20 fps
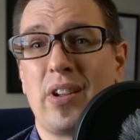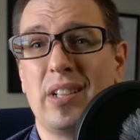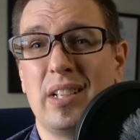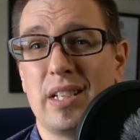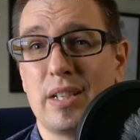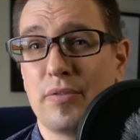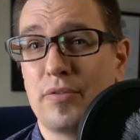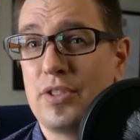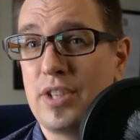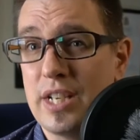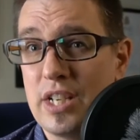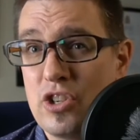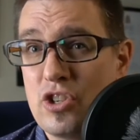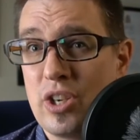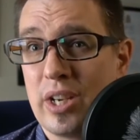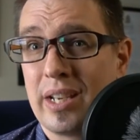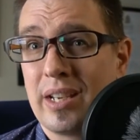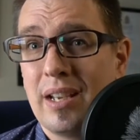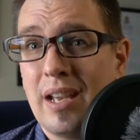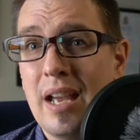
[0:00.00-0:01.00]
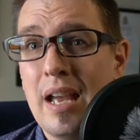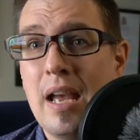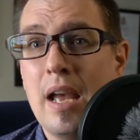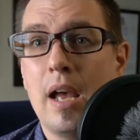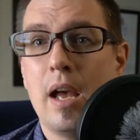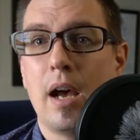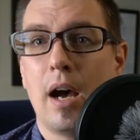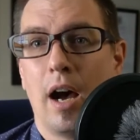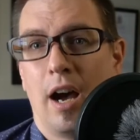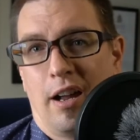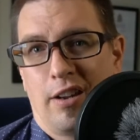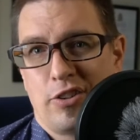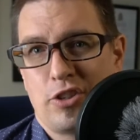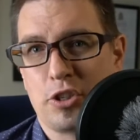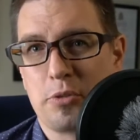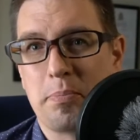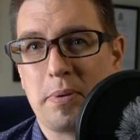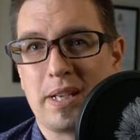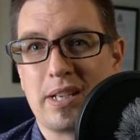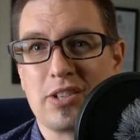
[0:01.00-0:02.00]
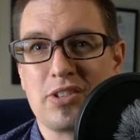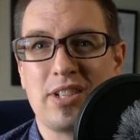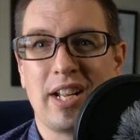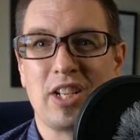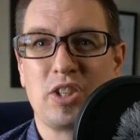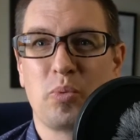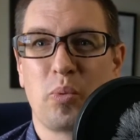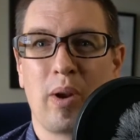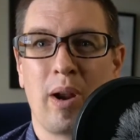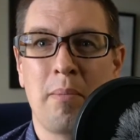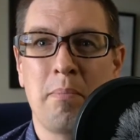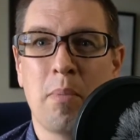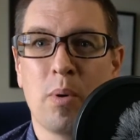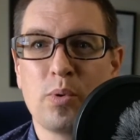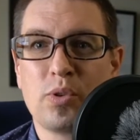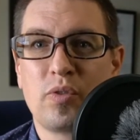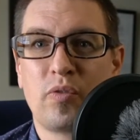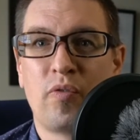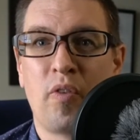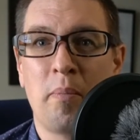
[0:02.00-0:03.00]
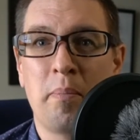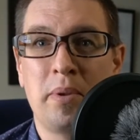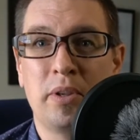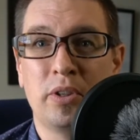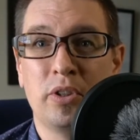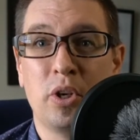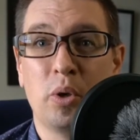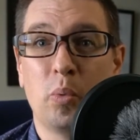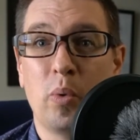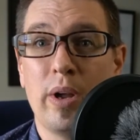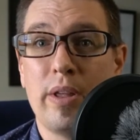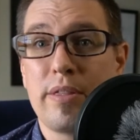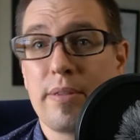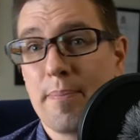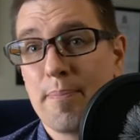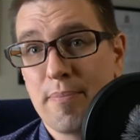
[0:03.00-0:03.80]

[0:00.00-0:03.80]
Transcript: of teaching, just because that's what I'm most familiar with.